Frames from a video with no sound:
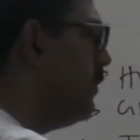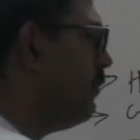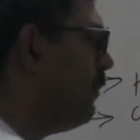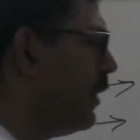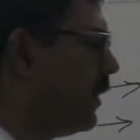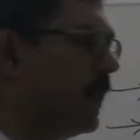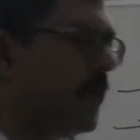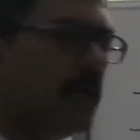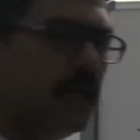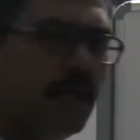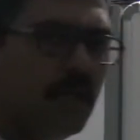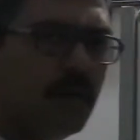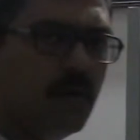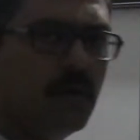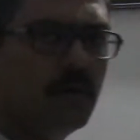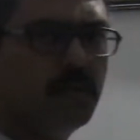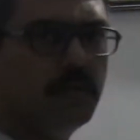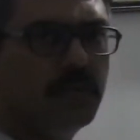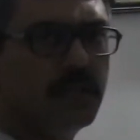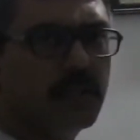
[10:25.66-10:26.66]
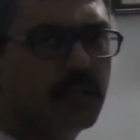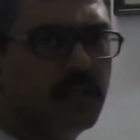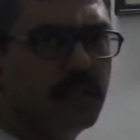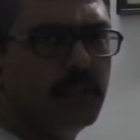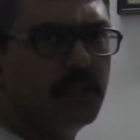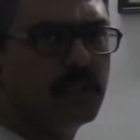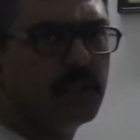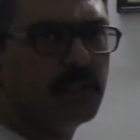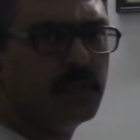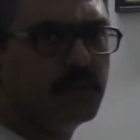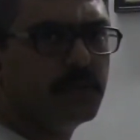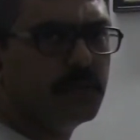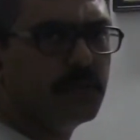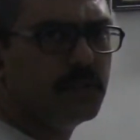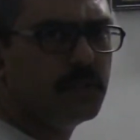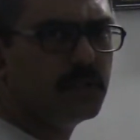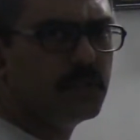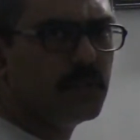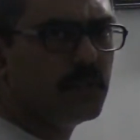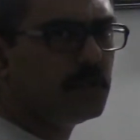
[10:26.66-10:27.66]
metallic object in a
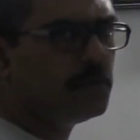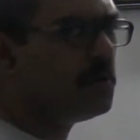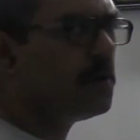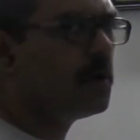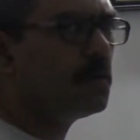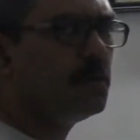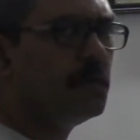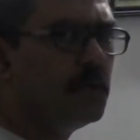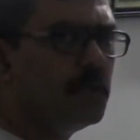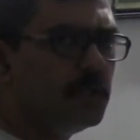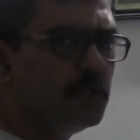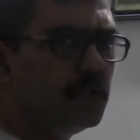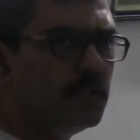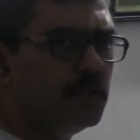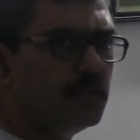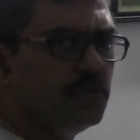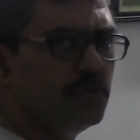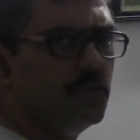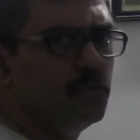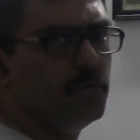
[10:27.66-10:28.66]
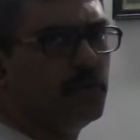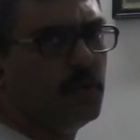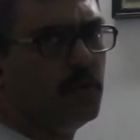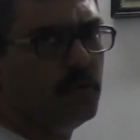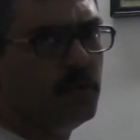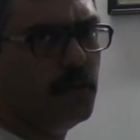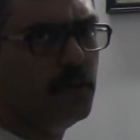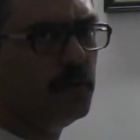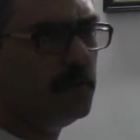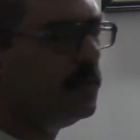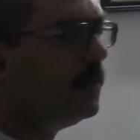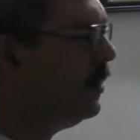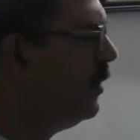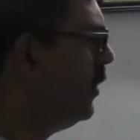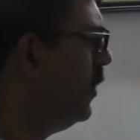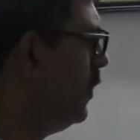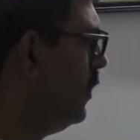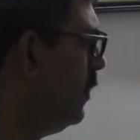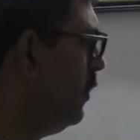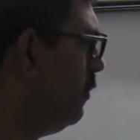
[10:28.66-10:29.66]
substation, normally there is no problem.
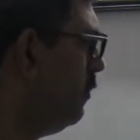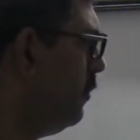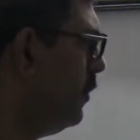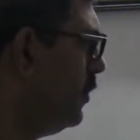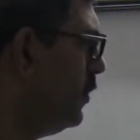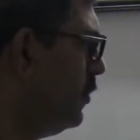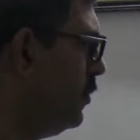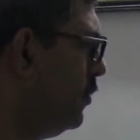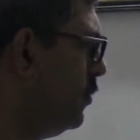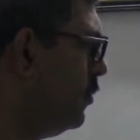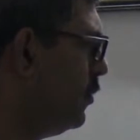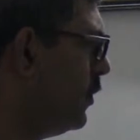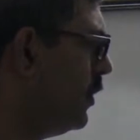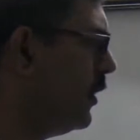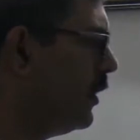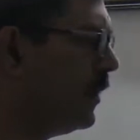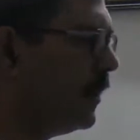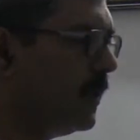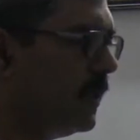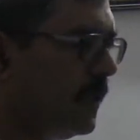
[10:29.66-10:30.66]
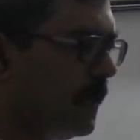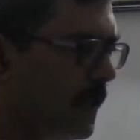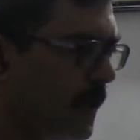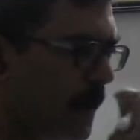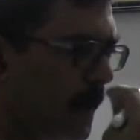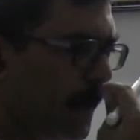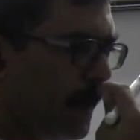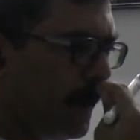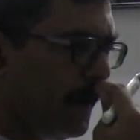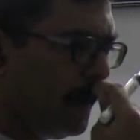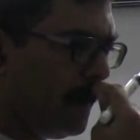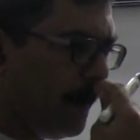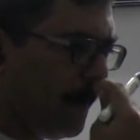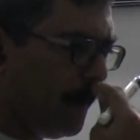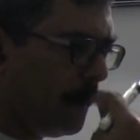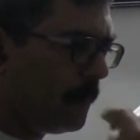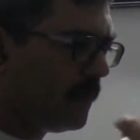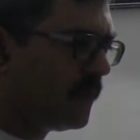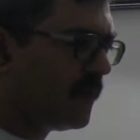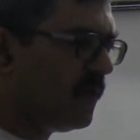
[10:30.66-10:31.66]
But during
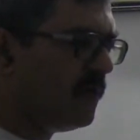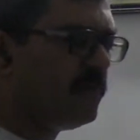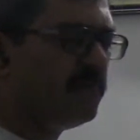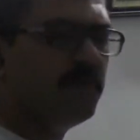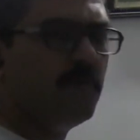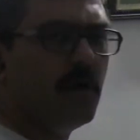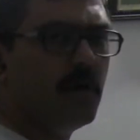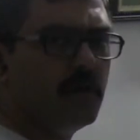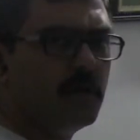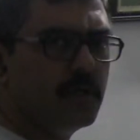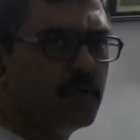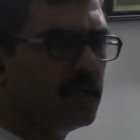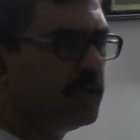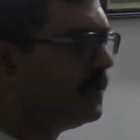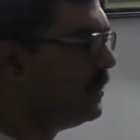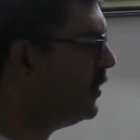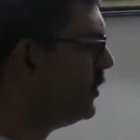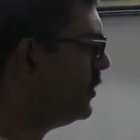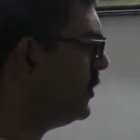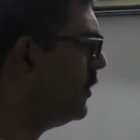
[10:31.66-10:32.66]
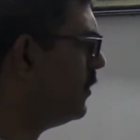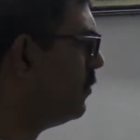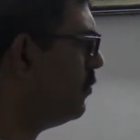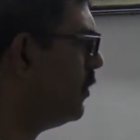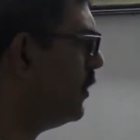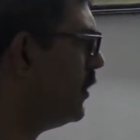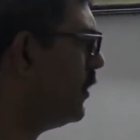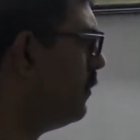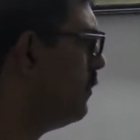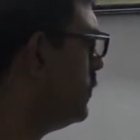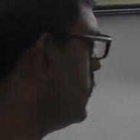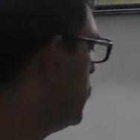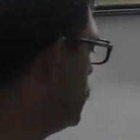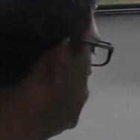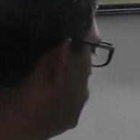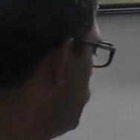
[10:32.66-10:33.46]
a fault condition, what happens? The